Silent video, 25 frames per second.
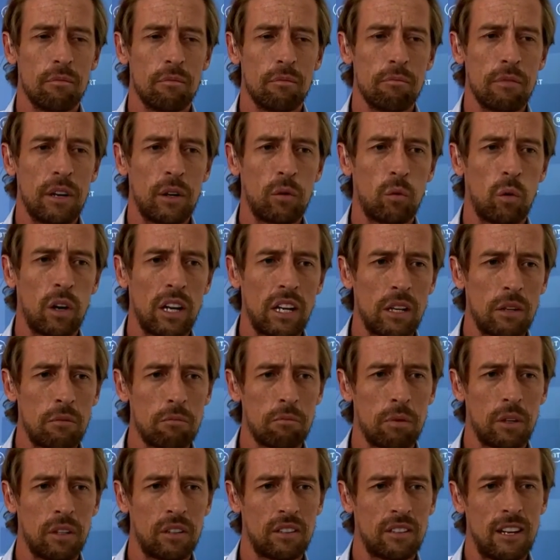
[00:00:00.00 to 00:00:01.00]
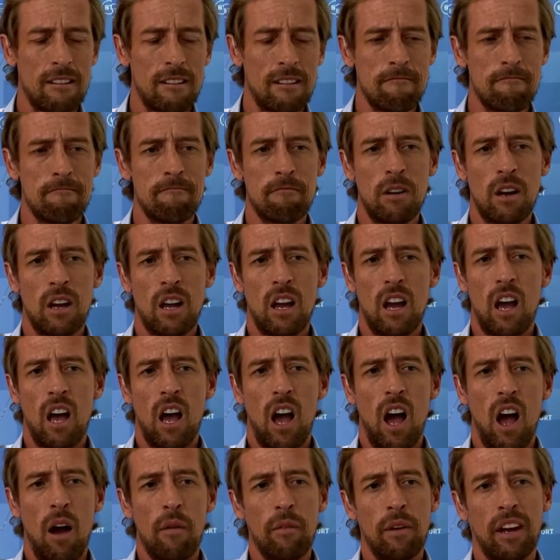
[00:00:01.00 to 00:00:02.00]
midweek, but
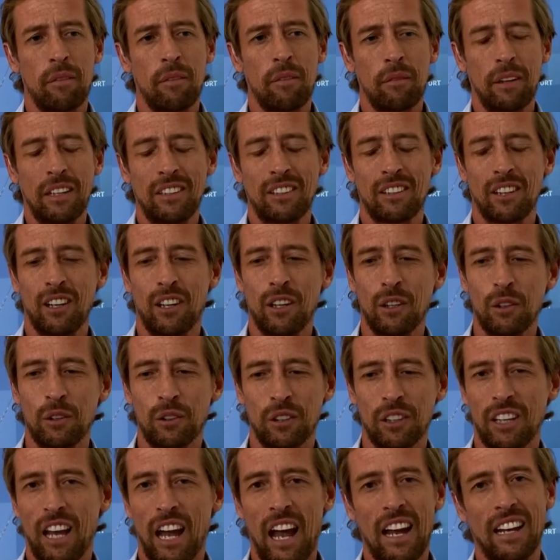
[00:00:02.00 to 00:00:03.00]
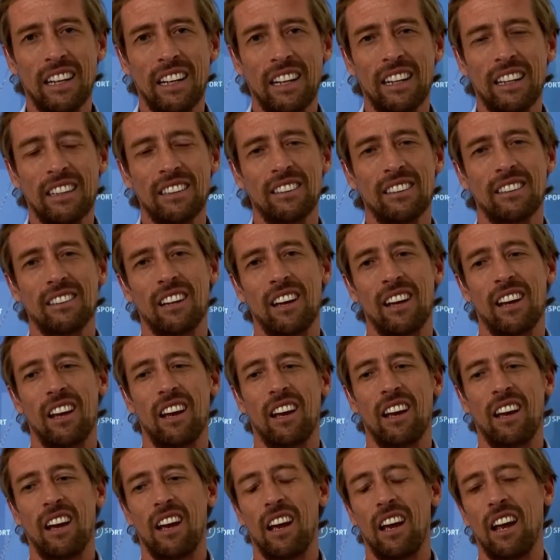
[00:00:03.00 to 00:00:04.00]
I mean to lose again, it's
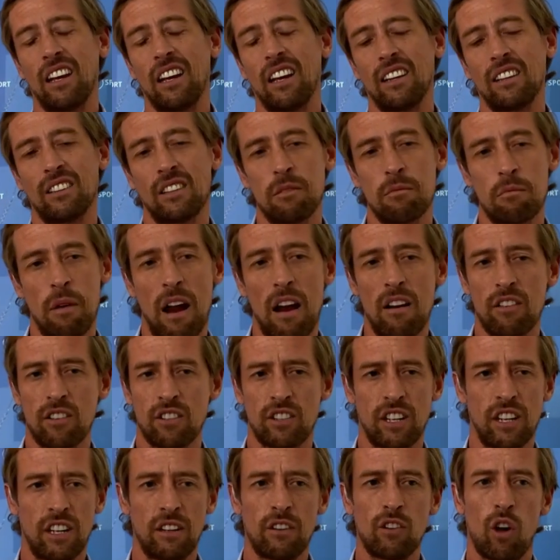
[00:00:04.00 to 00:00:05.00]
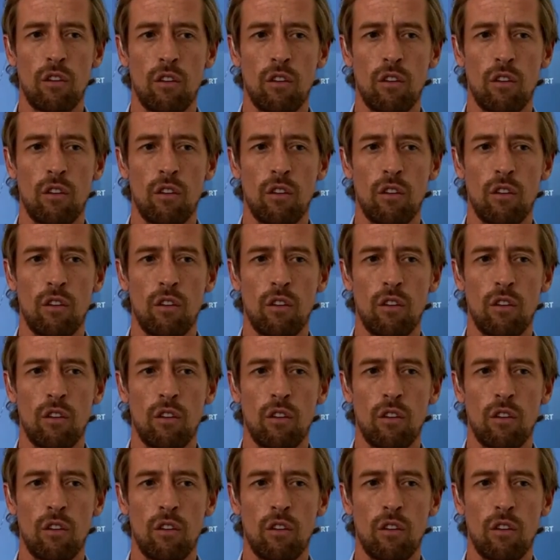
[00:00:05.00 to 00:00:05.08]
embarrassing.